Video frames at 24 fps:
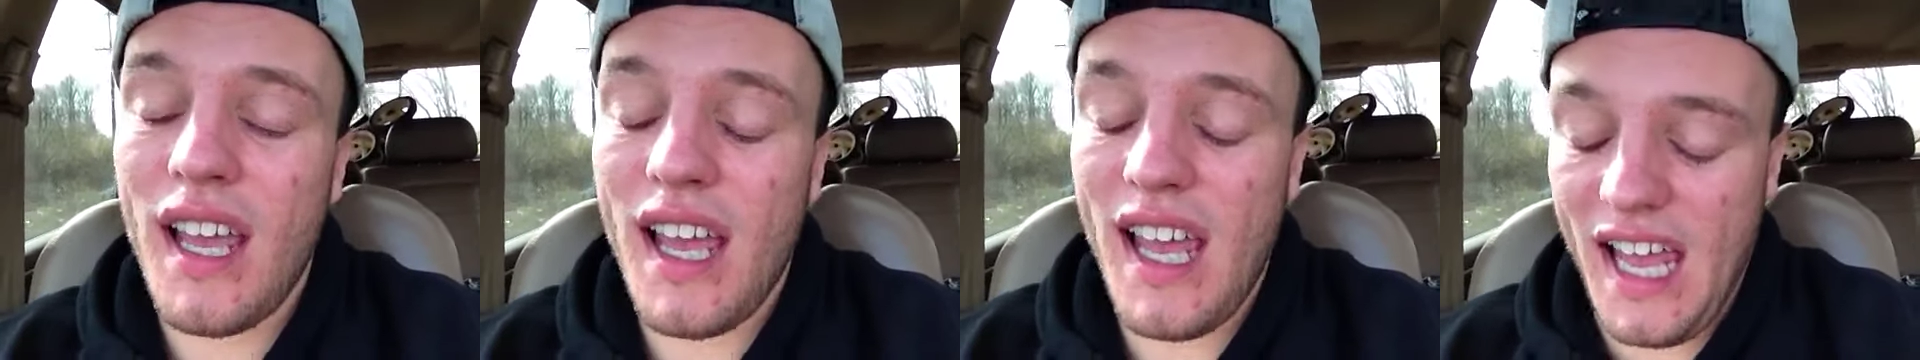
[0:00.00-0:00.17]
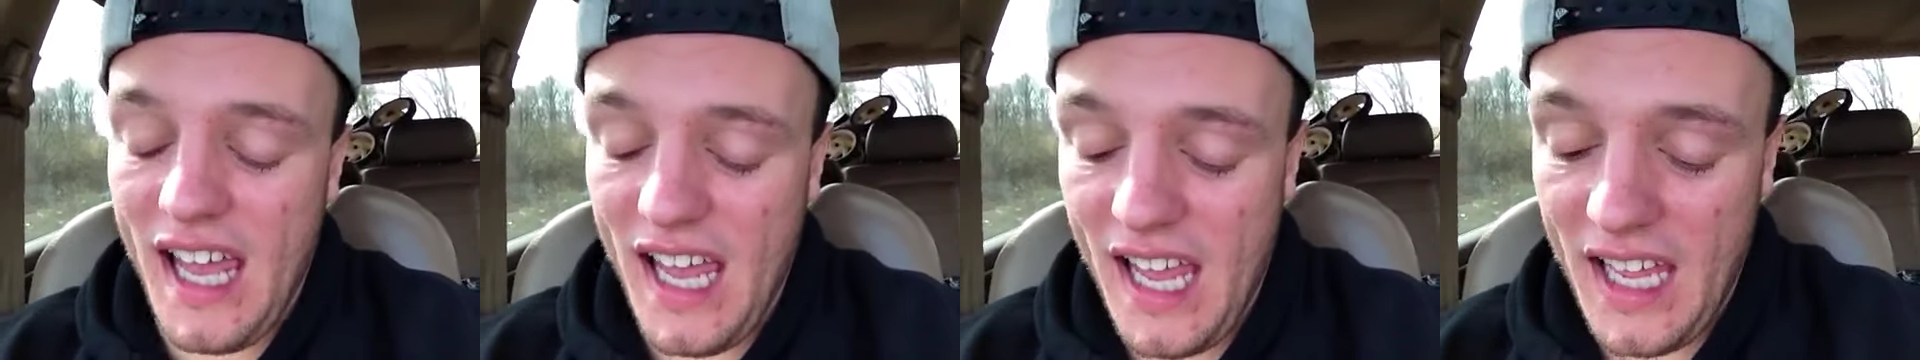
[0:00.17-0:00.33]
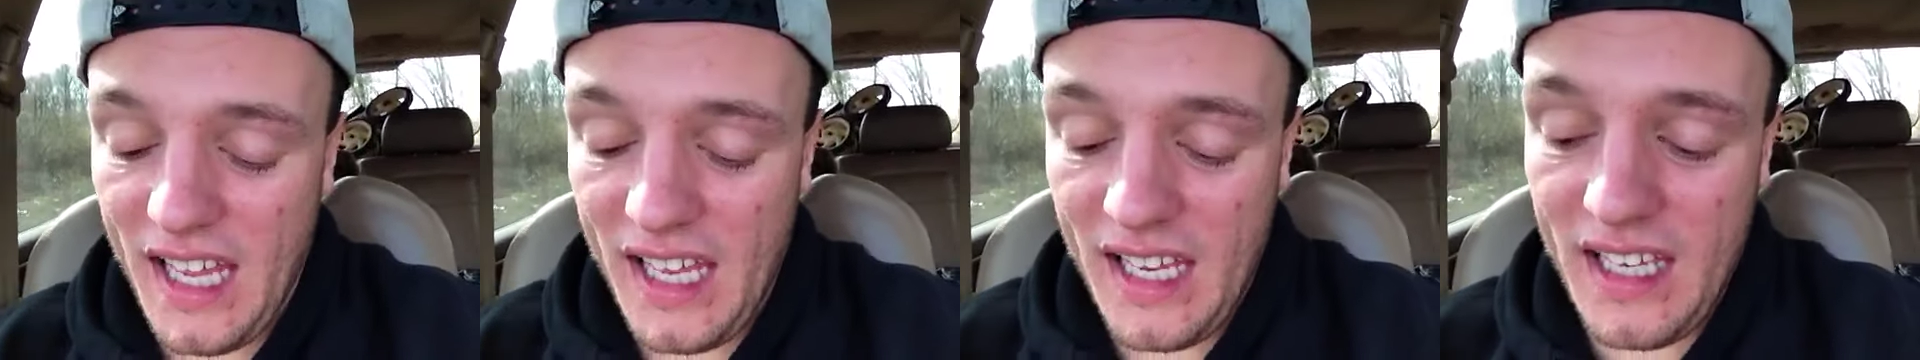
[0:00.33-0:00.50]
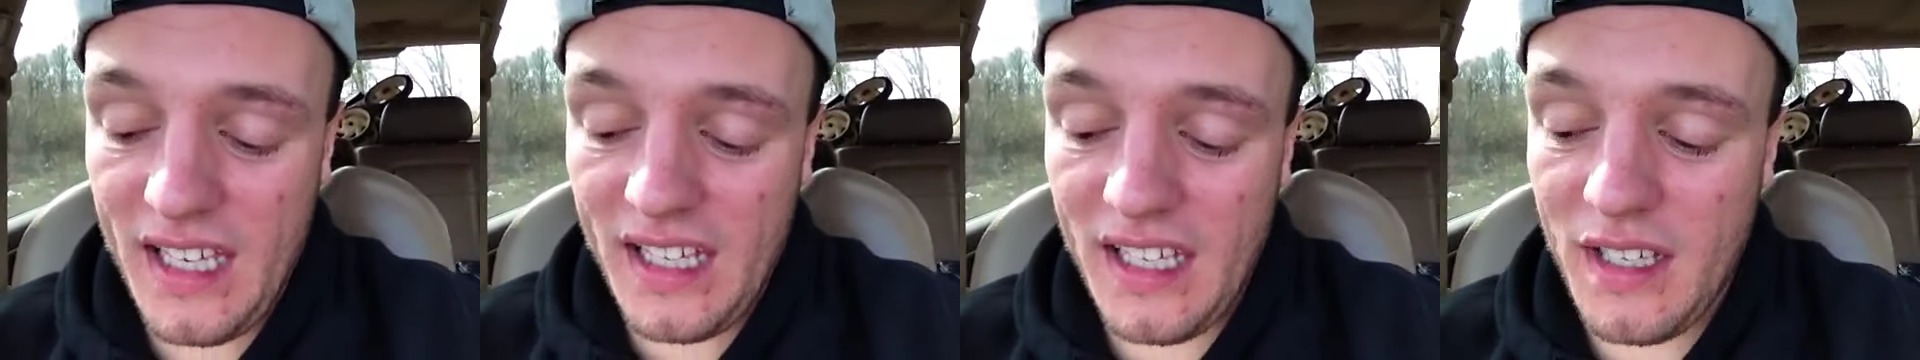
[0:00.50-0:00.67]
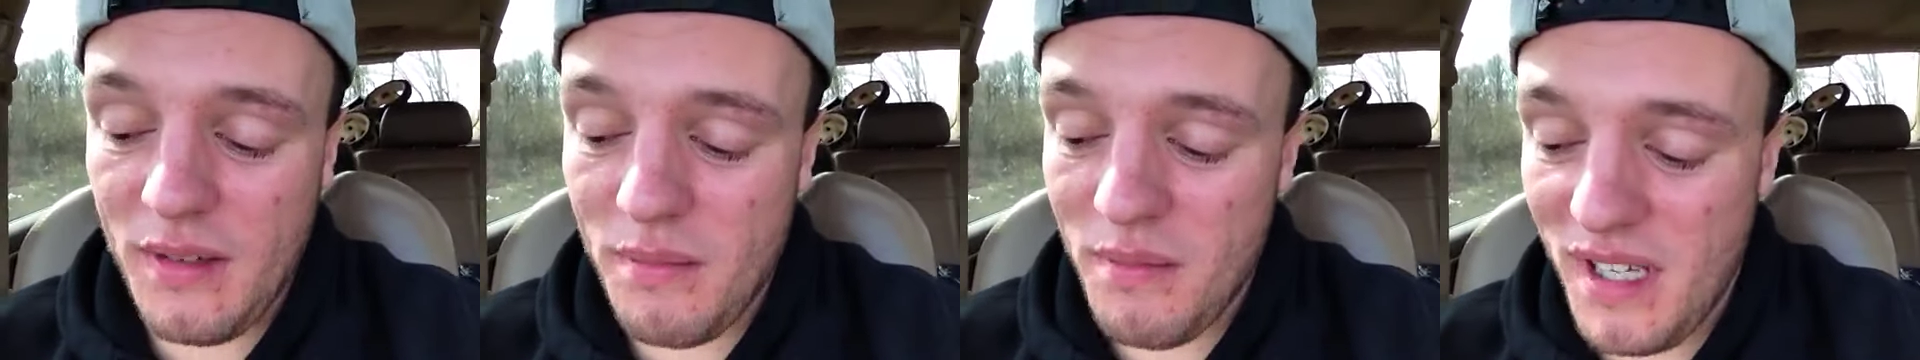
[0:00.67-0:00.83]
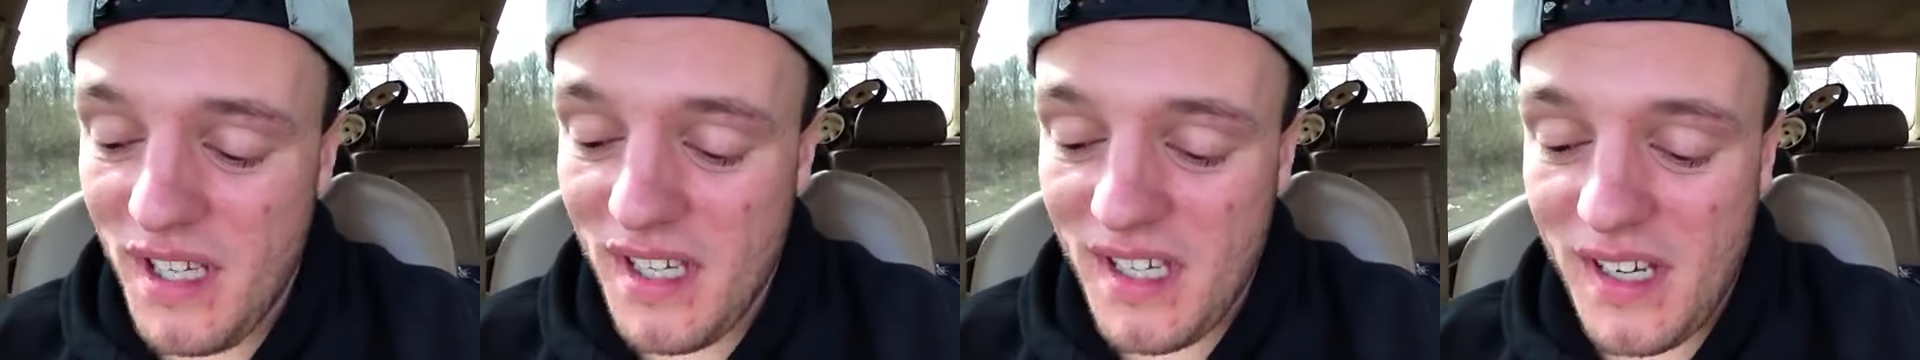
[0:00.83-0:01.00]
And it
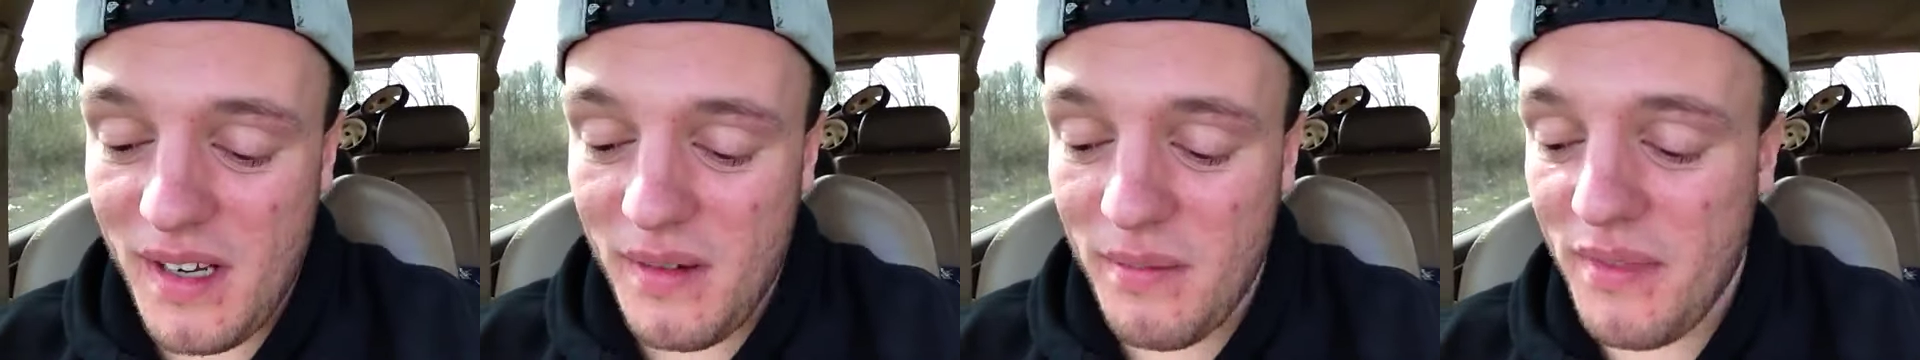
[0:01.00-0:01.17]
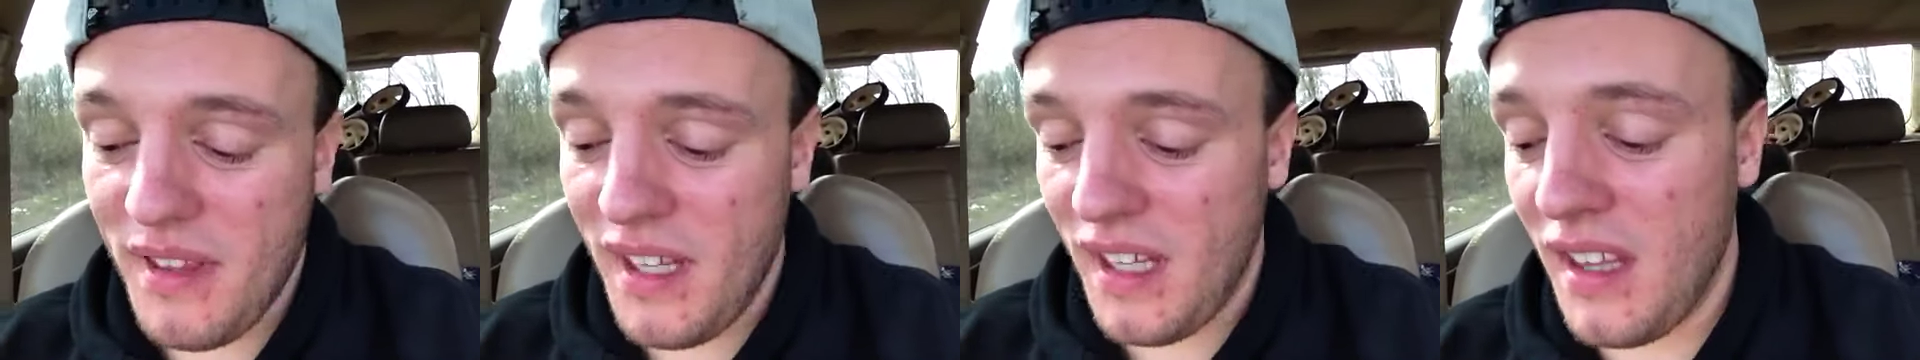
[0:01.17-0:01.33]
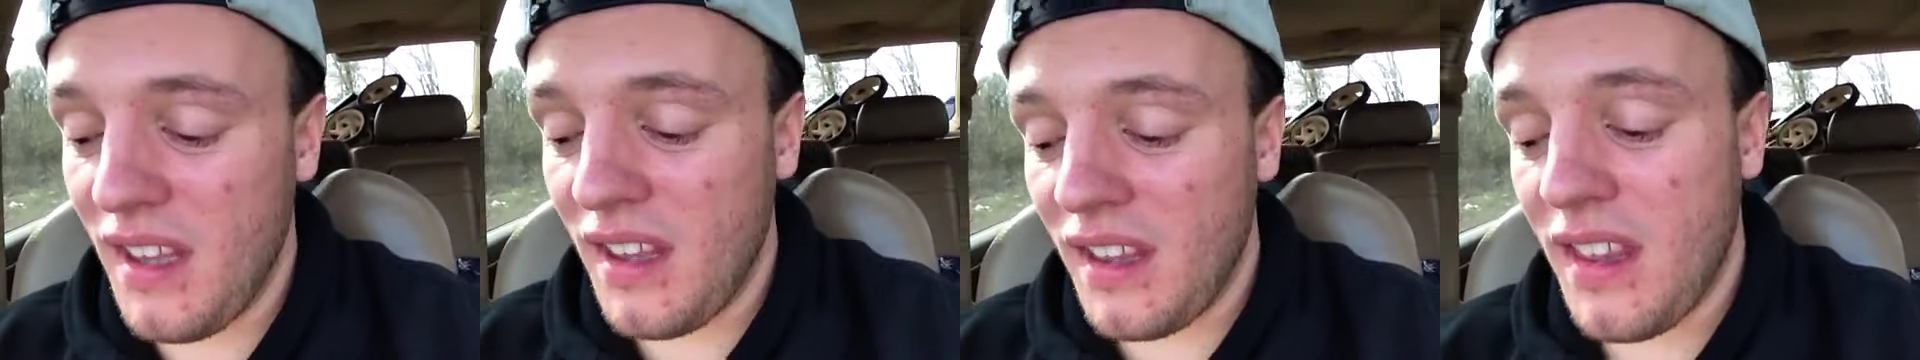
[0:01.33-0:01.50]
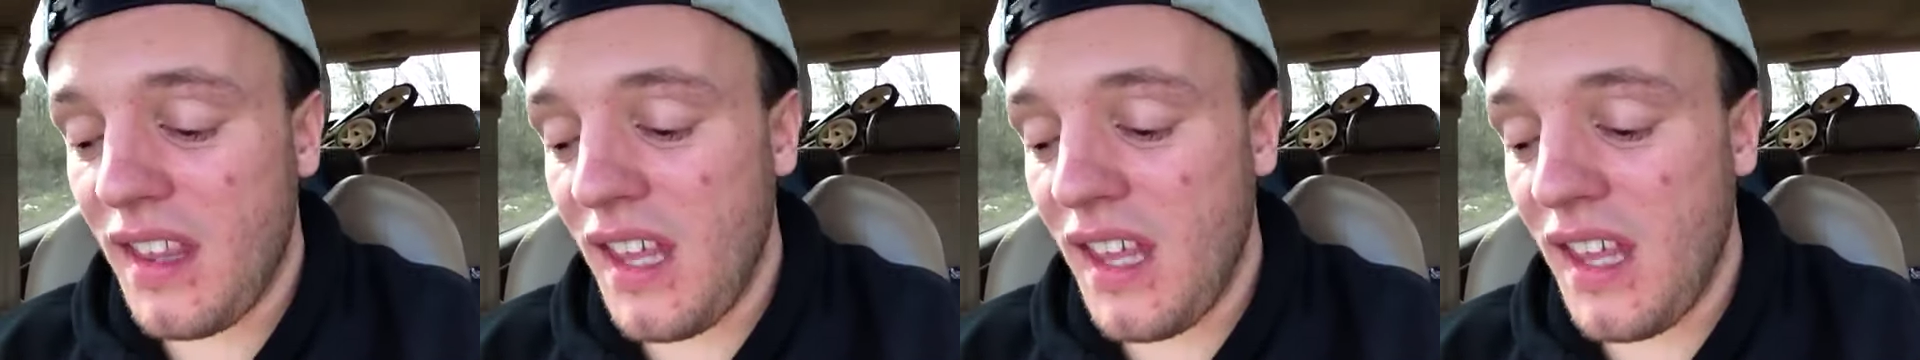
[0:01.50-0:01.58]
could be something